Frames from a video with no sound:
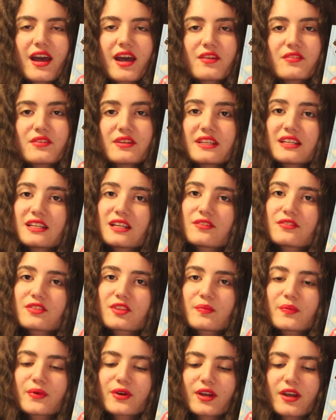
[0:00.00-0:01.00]
I really loved
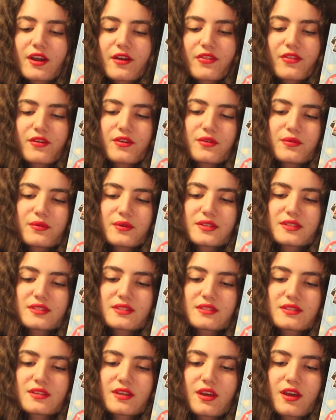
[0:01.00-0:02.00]
the book. I thought it
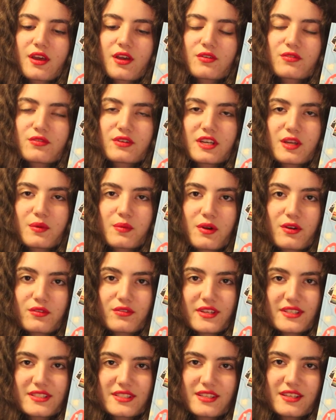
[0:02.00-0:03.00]
was really well
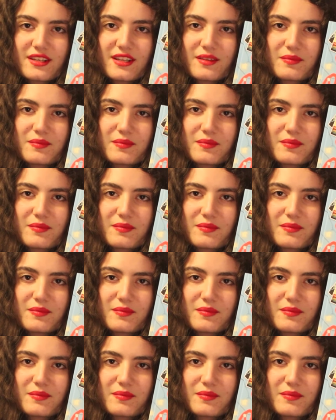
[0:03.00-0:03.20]
written.